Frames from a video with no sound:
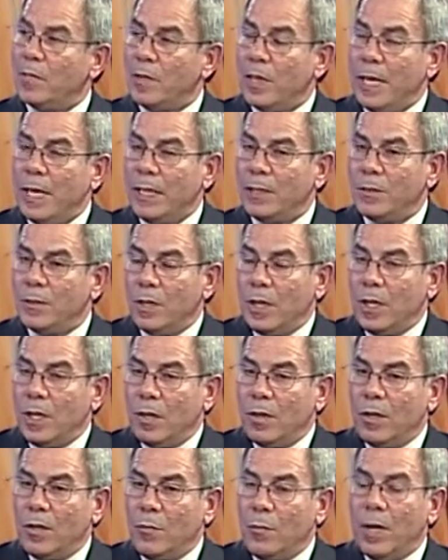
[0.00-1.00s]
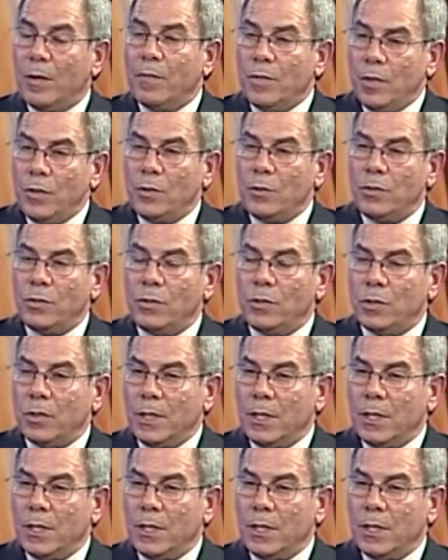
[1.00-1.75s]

that the revenues,